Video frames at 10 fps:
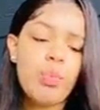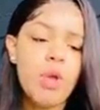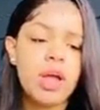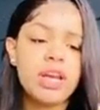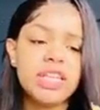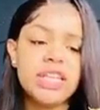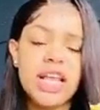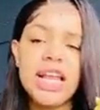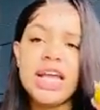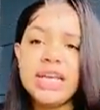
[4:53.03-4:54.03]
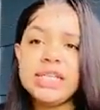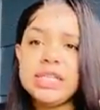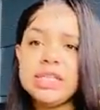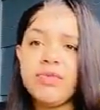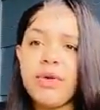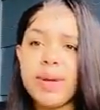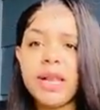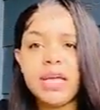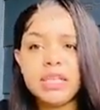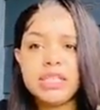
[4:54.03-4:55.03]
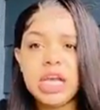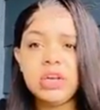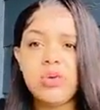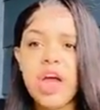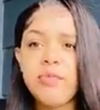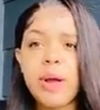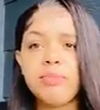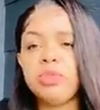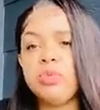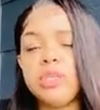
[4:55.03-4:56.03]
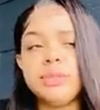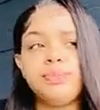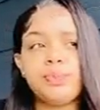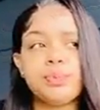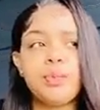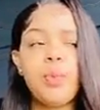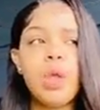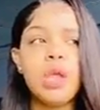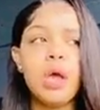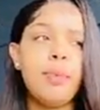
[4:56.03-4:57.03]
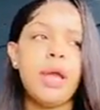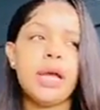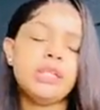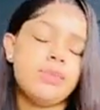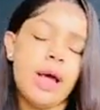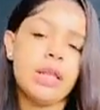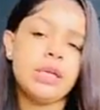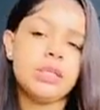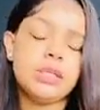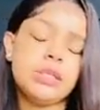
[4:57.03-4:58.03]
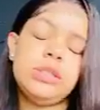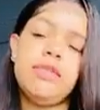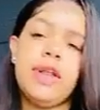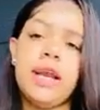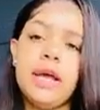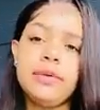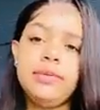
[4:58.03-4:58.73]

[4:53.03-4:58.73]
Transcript: Another thing, ladies, for my ladies that do have problems with your pH balance and stuff like that,